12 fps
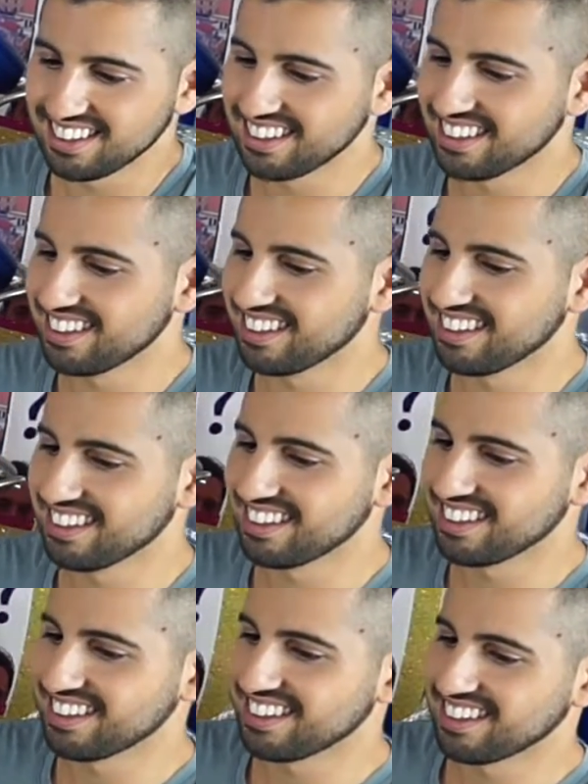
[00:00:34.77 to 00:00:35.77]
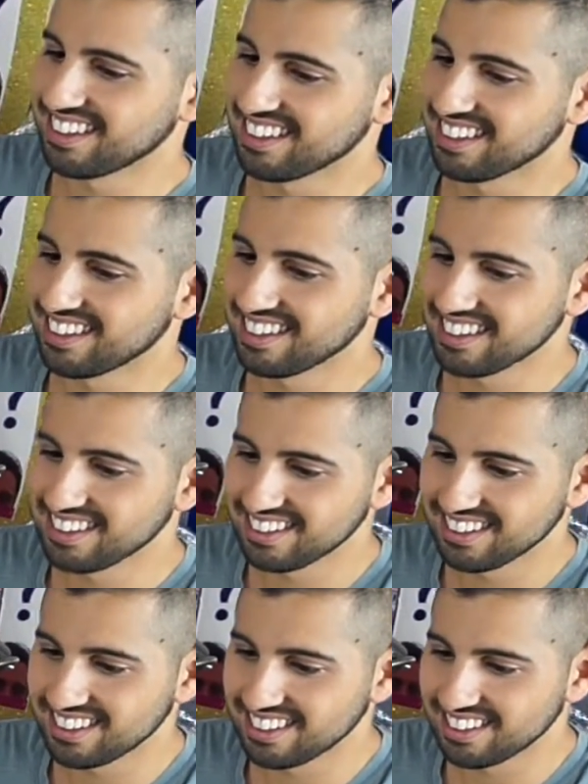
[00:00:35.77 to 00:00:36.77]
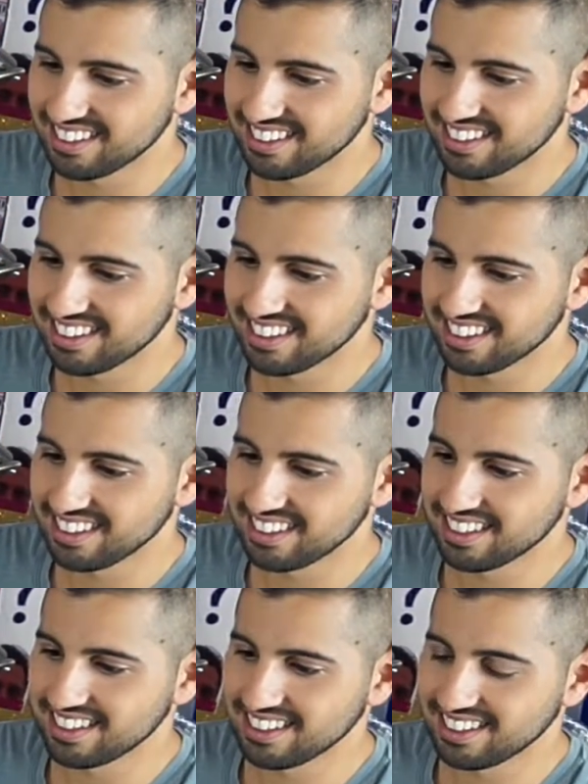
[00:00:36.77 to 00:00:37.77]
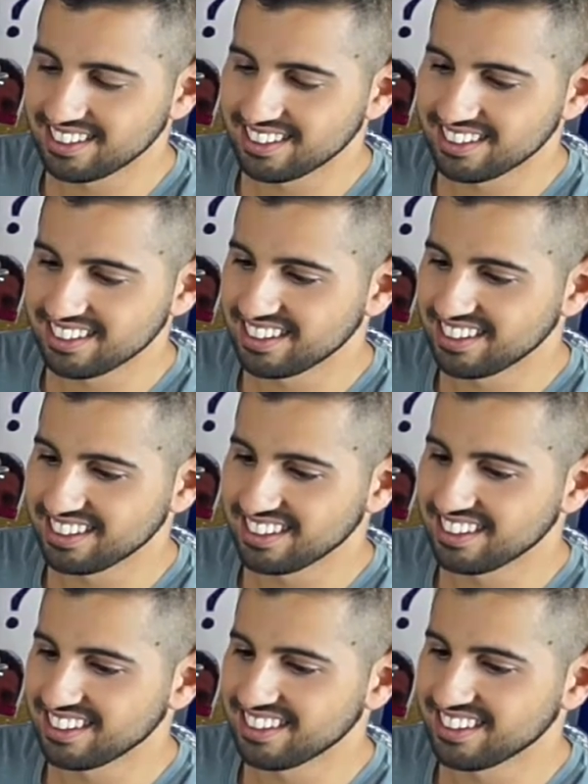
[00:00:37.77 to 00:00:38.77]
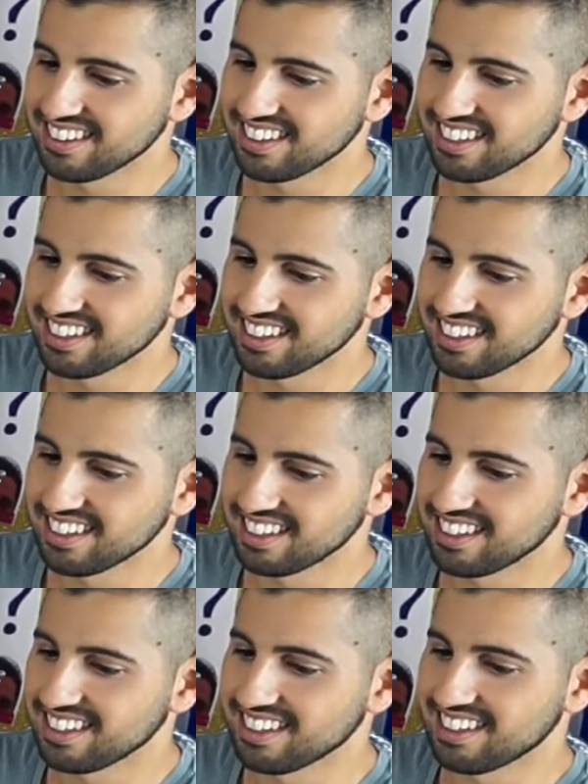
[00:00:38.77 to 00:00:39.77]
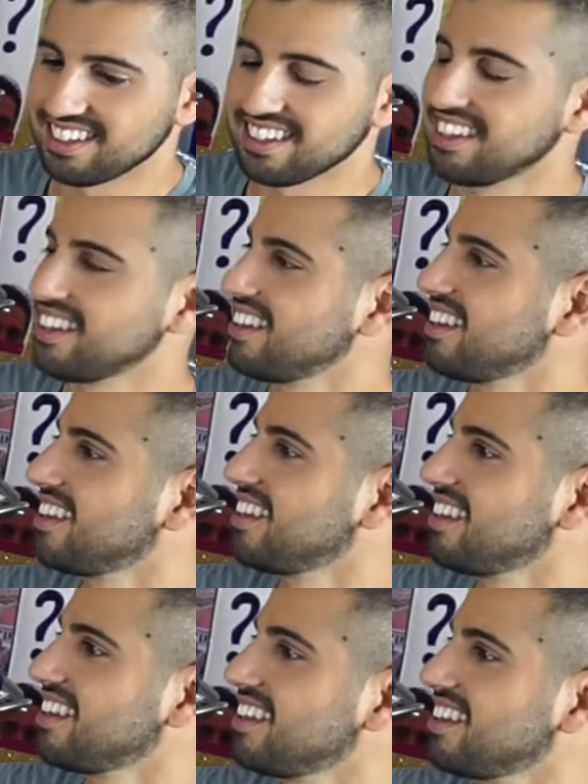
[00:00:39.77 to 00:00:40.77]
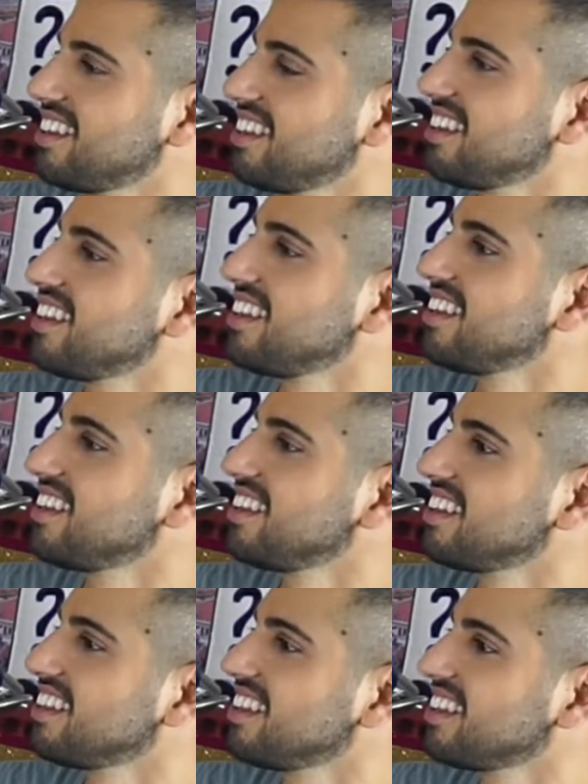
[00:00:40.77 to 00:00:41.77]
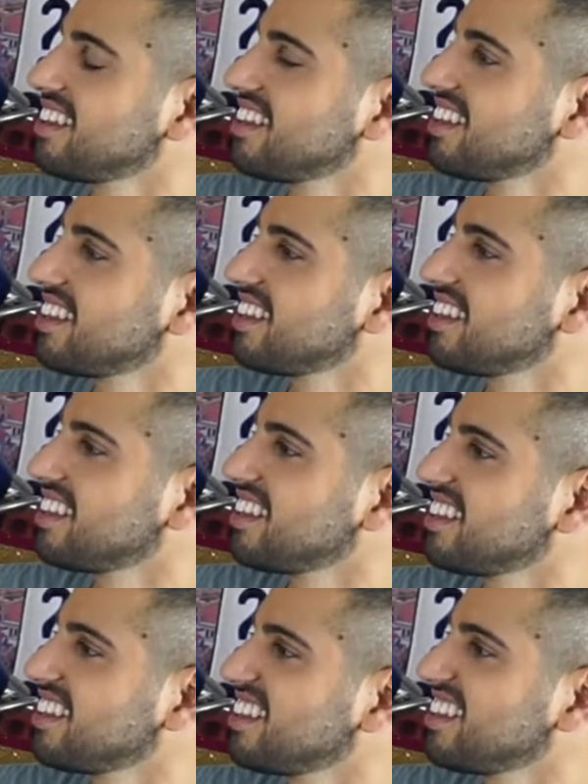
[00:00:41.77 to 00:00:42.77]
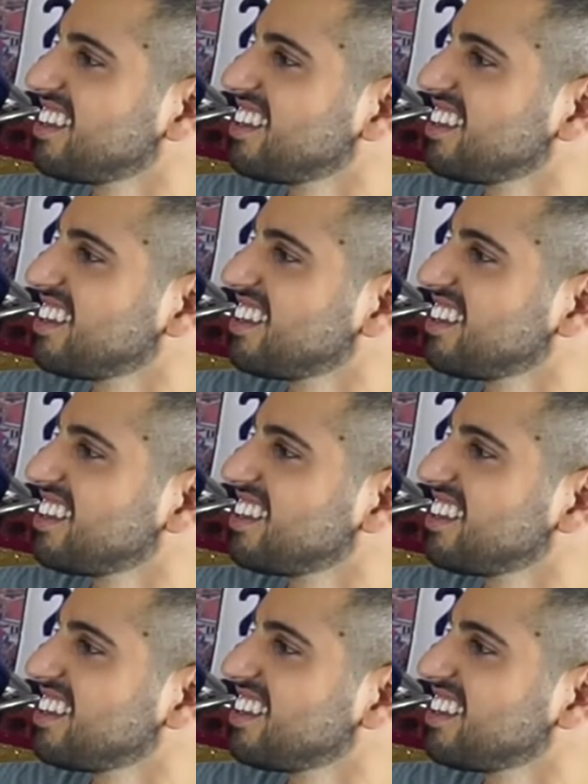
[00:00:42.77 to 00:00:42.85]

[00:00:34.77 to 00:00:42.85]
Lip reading: [no speech]